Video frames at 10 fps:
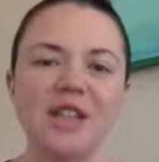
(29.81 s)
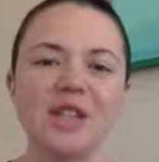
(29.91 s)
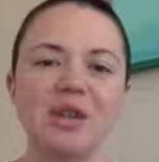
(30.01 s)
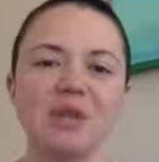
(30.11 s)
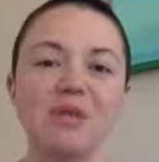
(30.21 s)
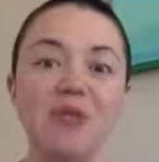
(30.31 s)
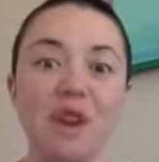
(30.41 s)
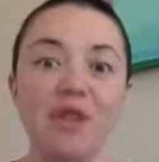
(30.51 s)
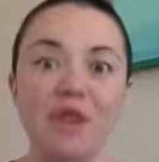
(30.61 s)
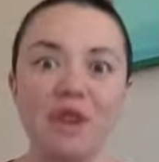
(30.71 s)
So I was
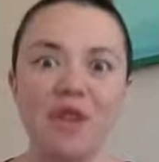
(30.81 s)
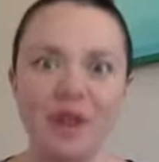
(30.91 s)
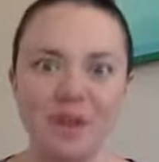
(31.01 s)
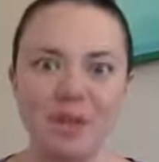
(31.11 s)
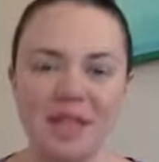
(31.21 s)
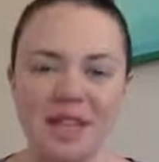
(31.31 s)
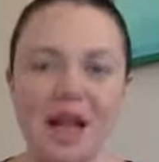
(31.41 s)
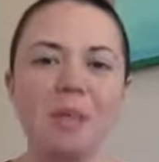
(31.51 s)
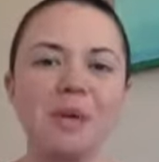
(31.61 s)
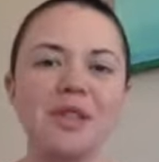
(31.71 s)
very busy
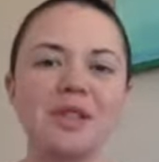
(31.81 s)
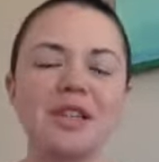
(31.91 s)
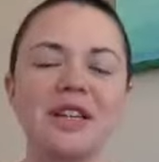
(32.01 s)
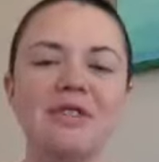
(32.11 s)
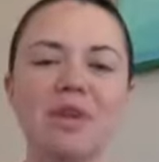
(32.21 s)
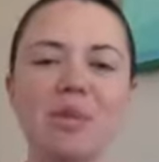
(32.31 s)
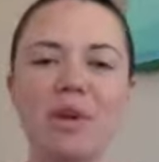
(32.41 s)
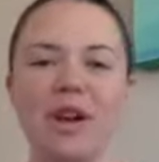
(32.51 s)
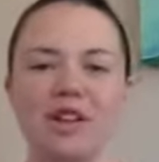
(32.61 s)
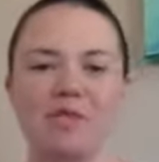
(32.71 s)
up until even the
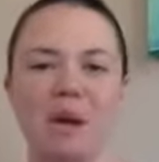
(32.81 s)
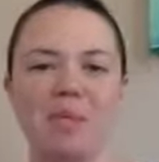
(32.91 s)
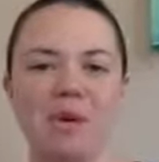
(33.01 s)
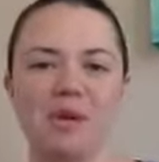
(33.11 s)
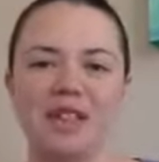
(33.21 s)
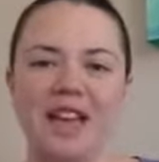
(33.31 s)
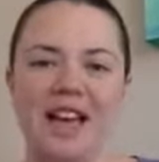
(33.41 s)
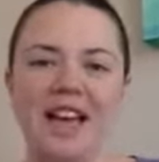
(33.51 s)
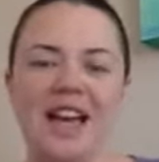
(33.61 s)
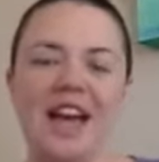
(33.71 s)
morning of my
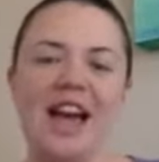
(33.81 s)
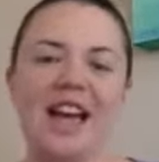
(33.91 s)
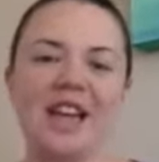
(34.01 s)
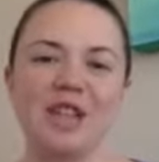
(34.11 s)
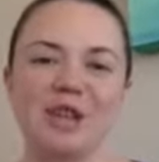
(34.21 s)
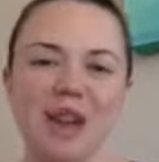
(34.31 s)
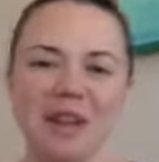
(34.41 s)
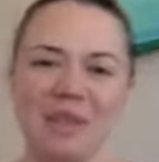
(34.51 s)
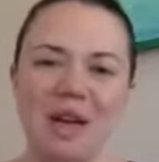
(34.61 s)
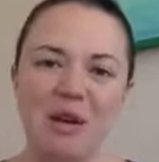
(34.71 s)
birthday, and I try
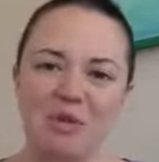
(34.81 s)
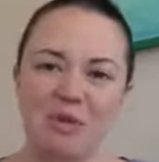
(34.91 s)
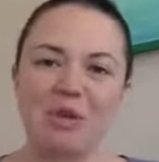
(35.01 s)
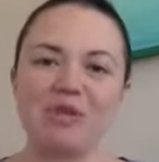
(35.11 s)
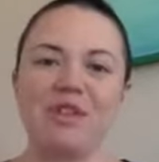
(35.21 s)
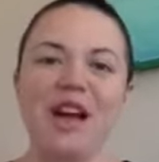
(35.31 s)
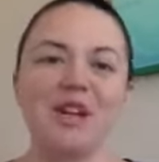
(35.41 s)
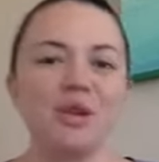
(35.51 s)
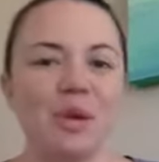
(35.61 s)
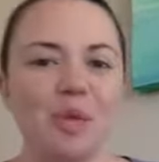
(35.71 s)
to make a rule of not
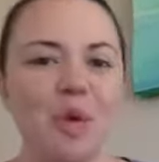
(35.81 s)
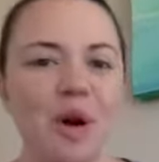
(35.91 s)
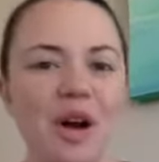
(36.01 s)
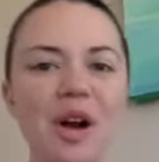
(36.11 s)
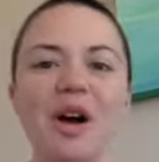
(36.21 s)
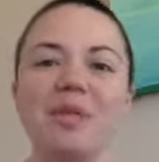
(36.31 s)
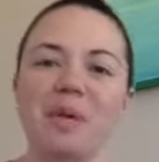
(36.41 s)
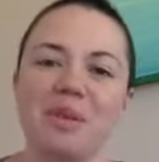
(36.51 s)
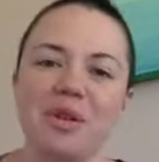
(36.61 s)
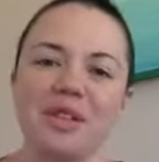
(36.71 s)
doing work on
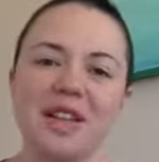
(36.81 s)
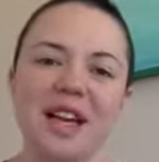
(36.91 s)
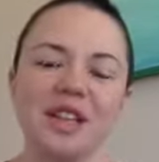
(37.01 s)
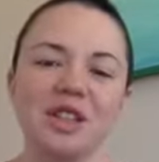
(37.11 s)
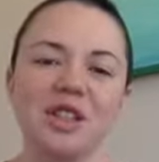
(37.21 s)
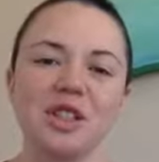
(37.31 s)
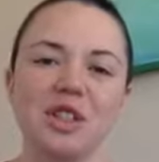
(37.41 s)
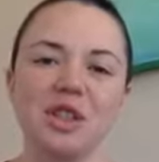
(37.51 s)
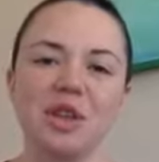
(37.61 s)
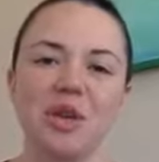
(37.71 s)
my birthday. Day and just
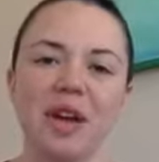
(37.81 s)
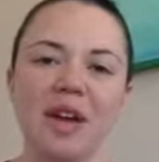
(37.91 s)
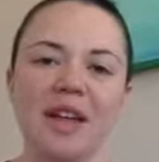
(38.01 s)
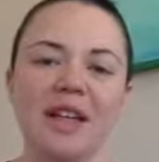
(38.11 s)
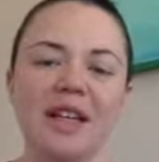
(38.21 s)
enjoying,